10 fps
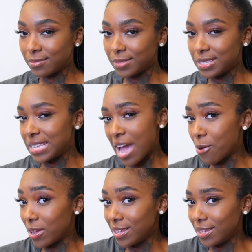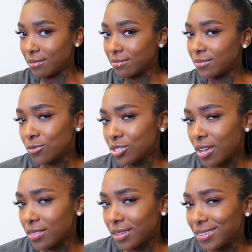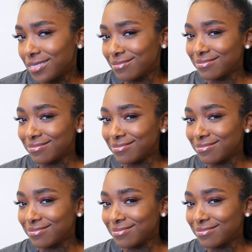Let's see how I did. What y'all think?